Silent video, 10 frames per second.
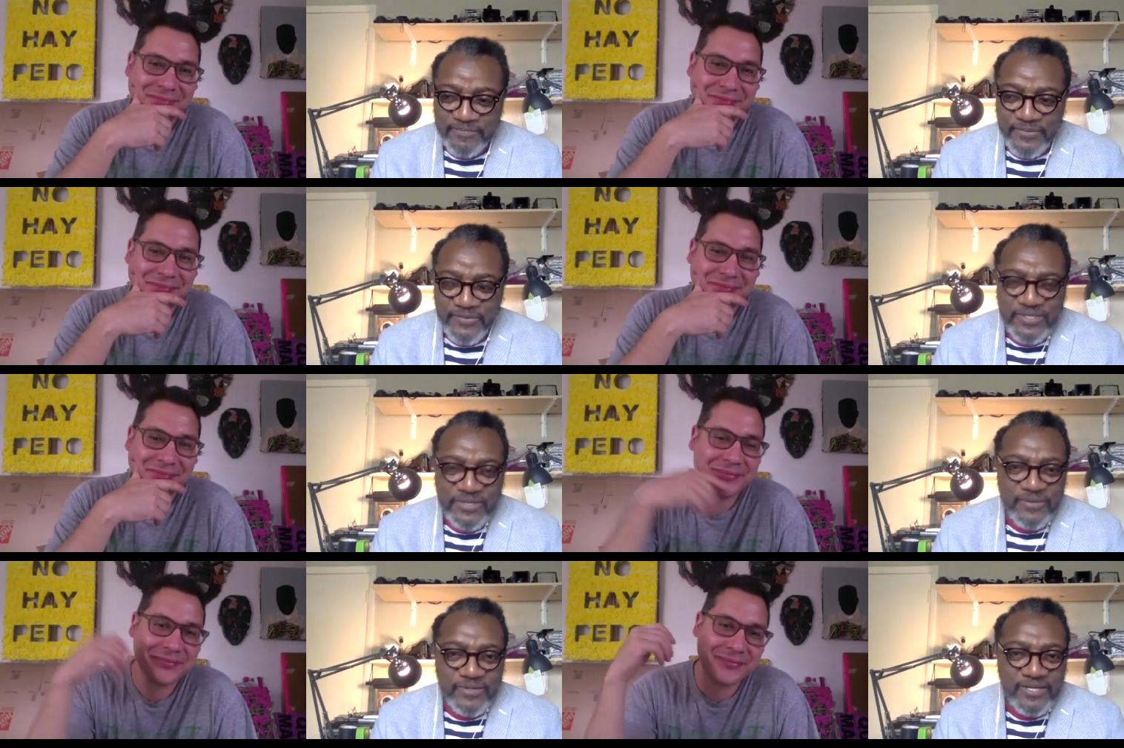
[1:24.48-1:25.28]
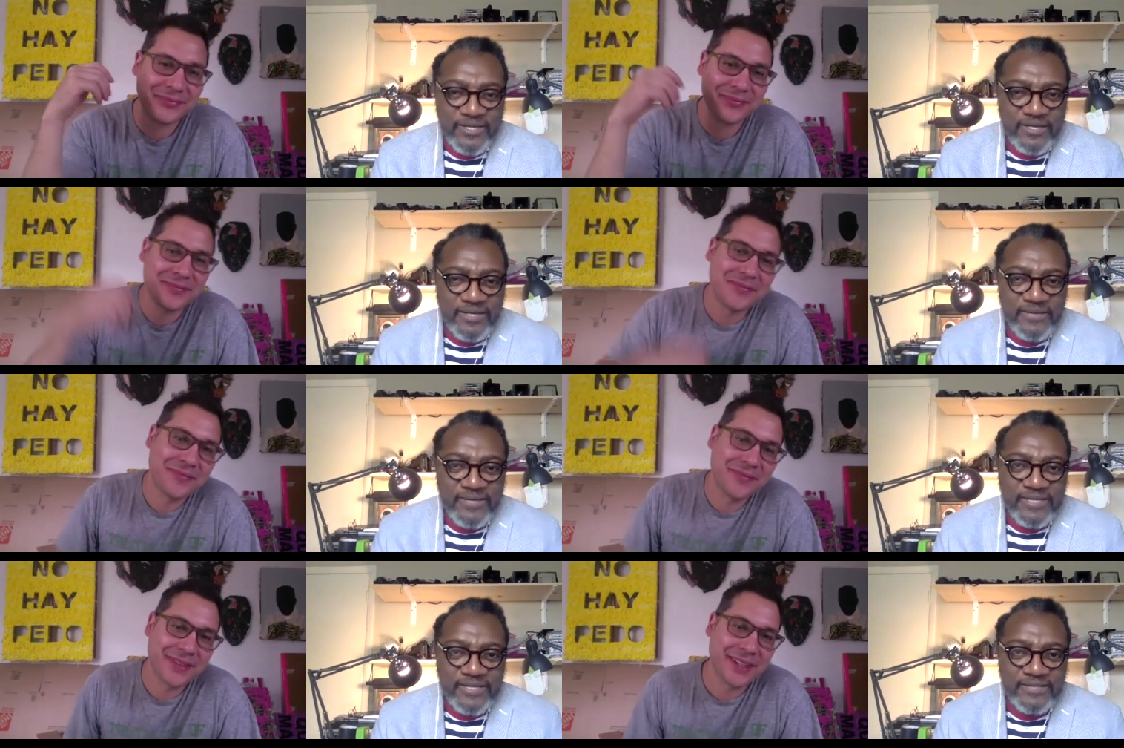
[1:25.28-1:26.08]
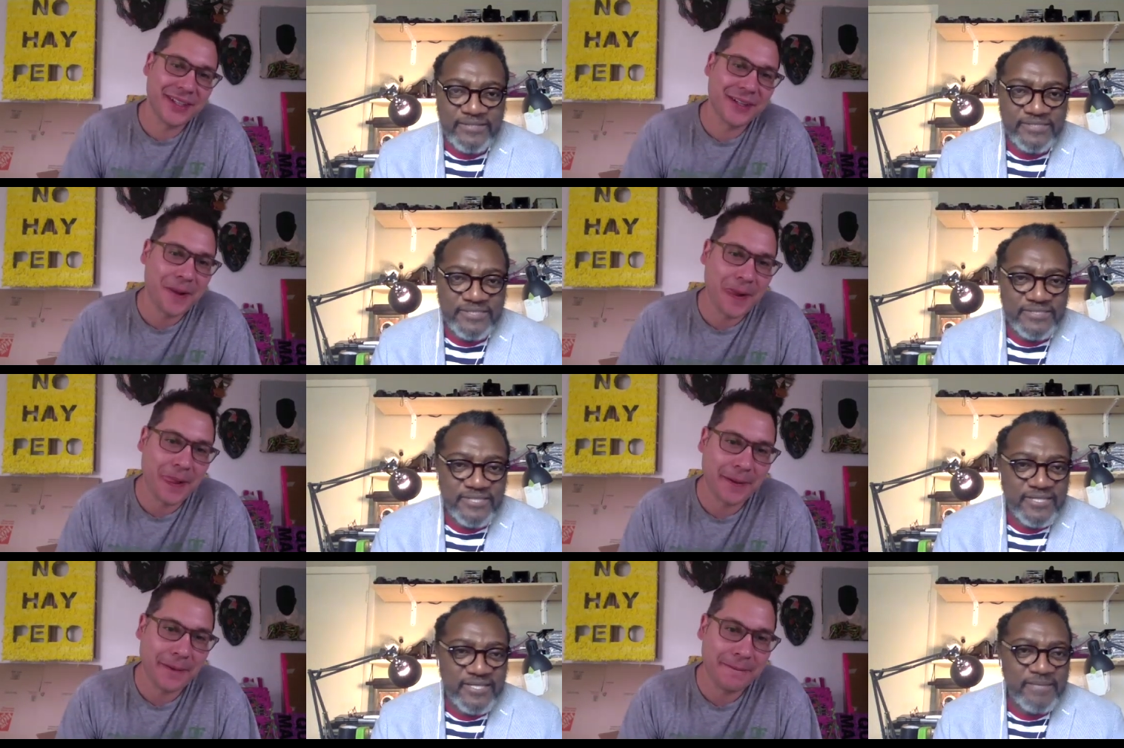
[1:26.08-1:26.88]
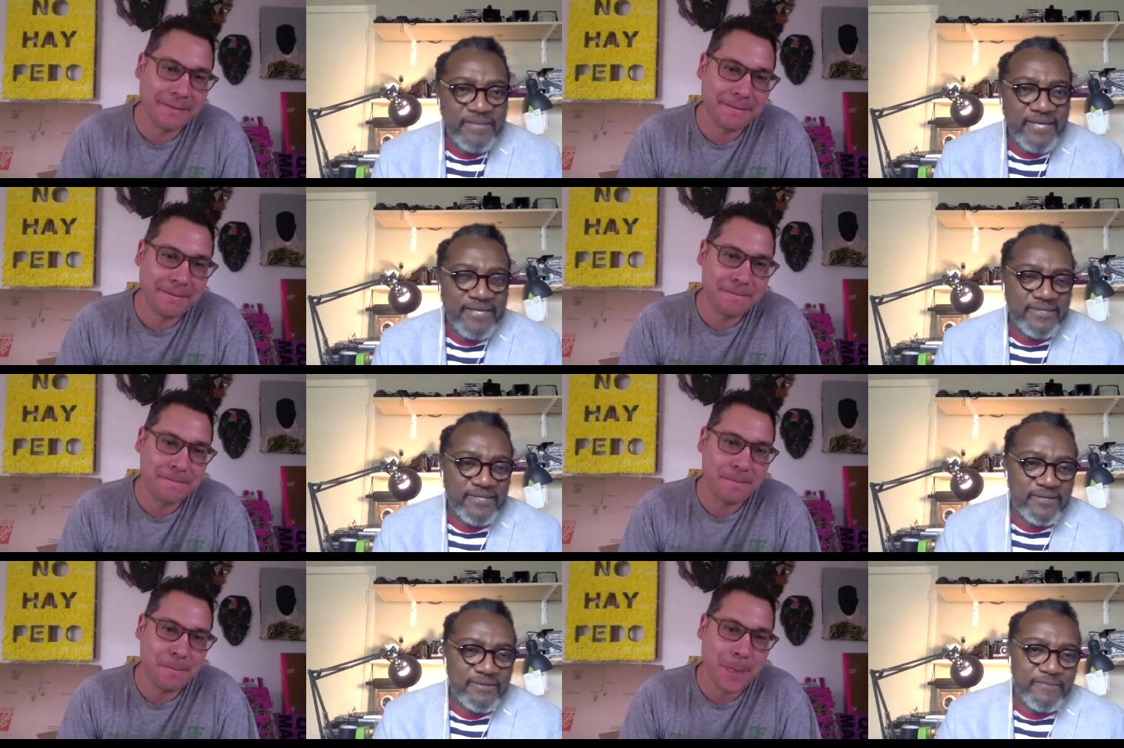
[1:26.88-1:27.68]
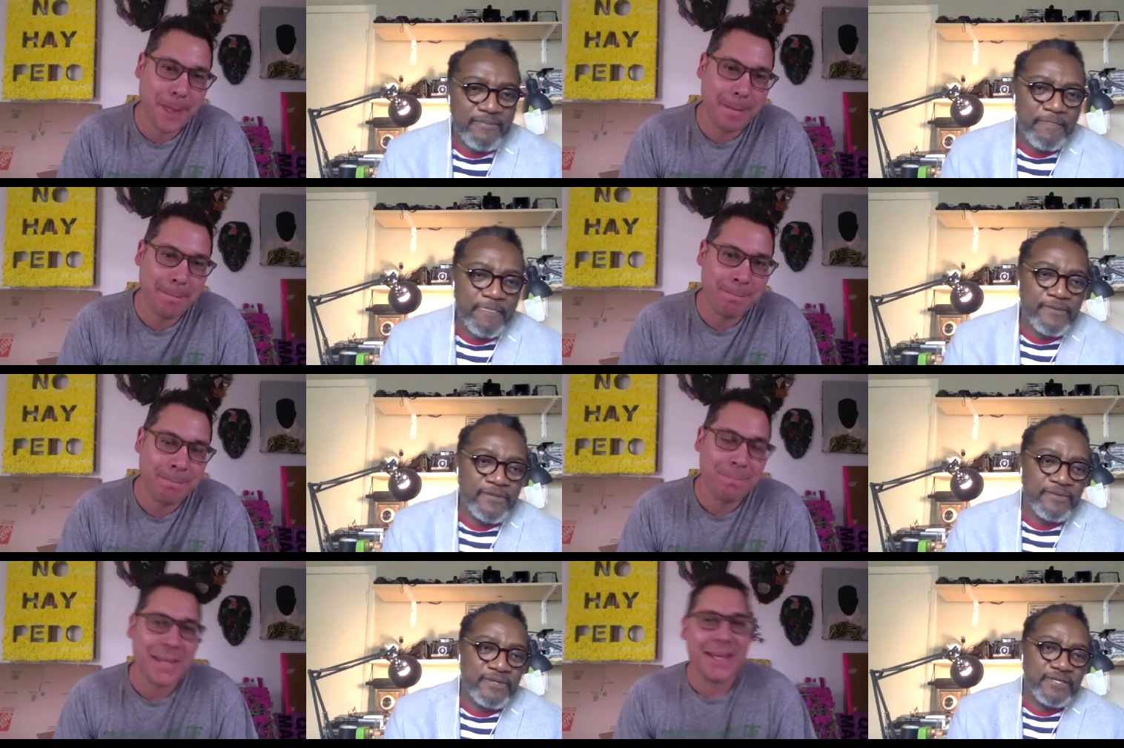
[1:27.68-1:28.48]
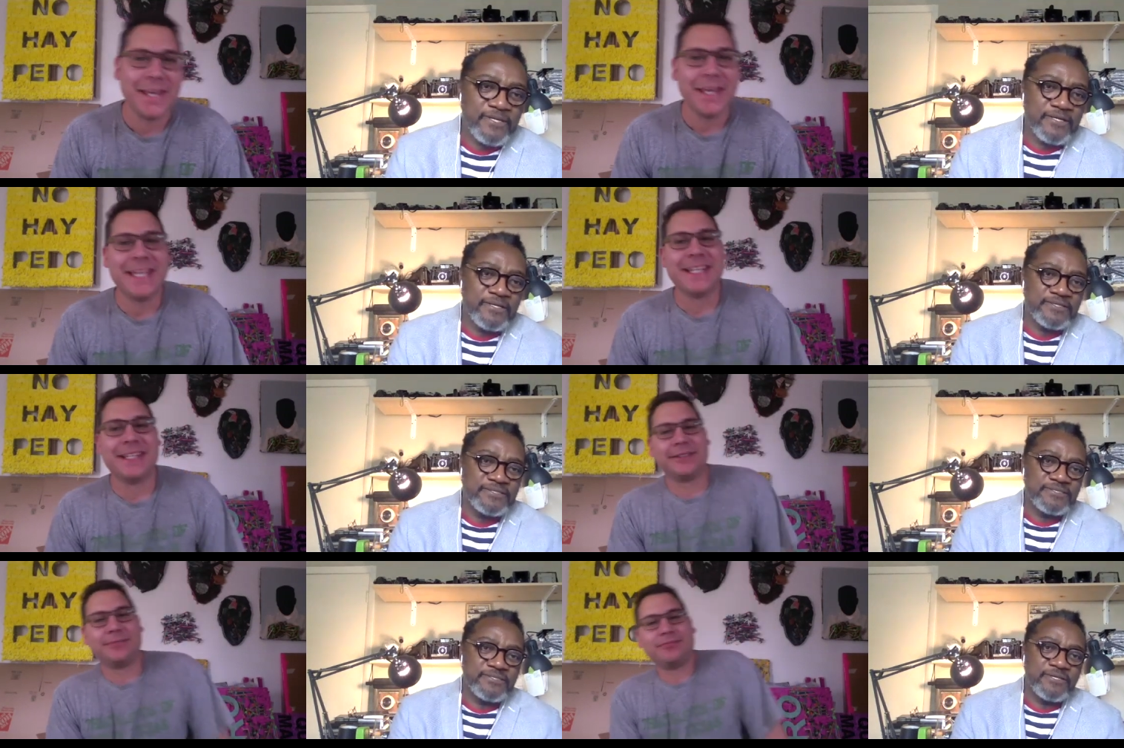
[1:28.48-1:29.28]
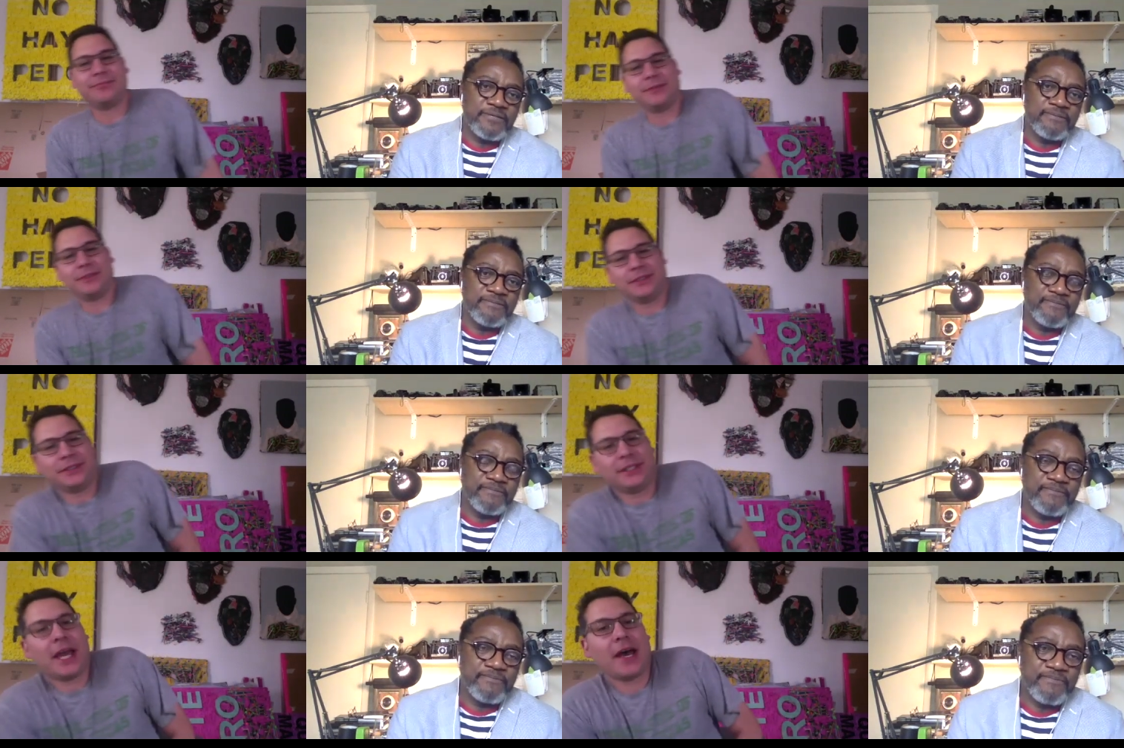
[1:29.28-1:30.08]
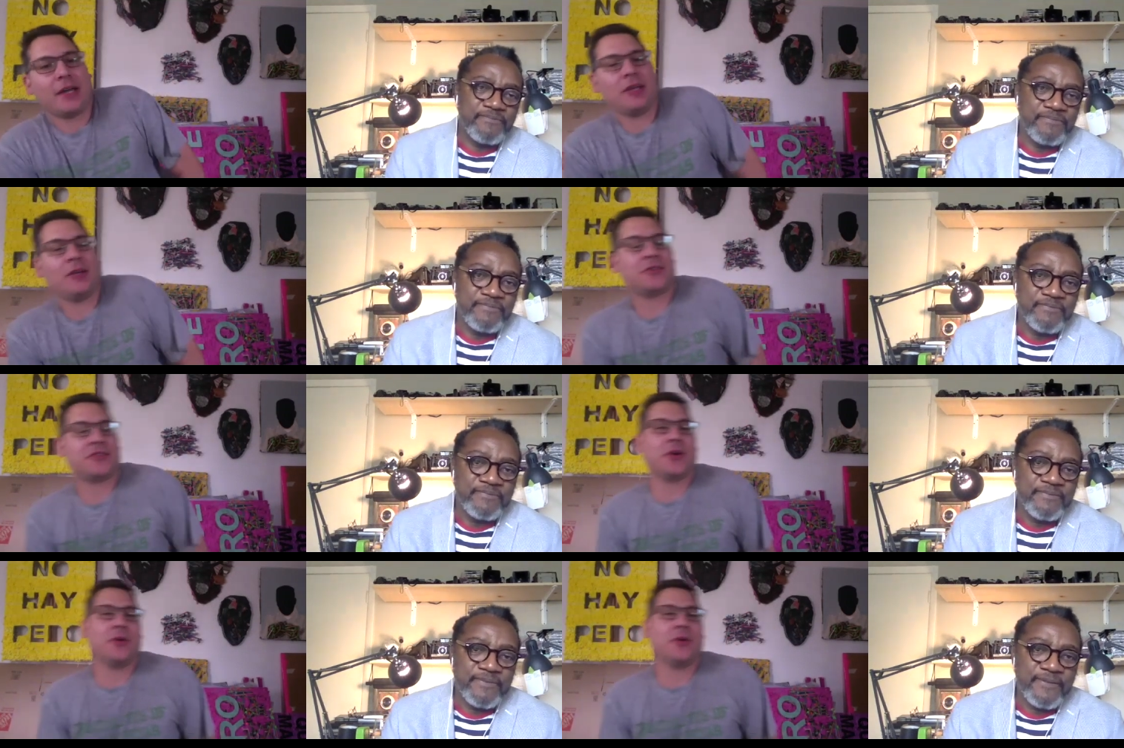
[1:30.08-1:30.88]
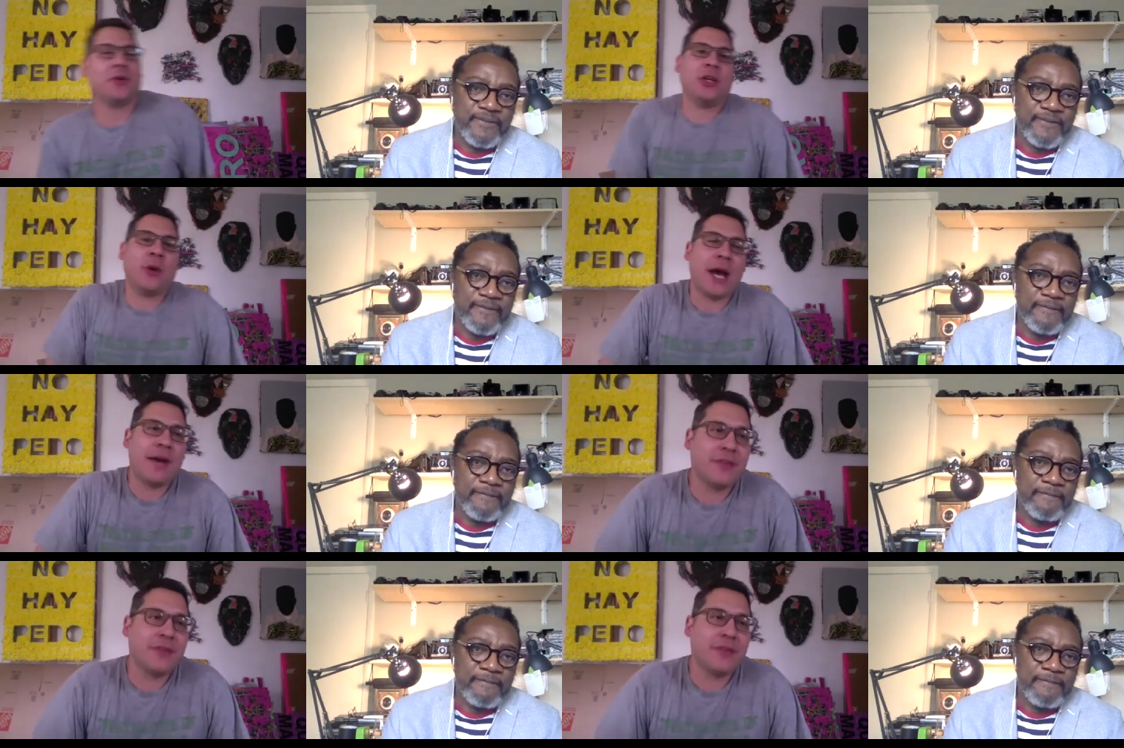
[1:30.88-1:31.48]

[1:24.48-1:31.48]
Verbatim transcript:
Speaker 1: what are you working on right now you say you're trying to get back in there what are you working on in the studio
Speaker 2: yeah you know so it you know after the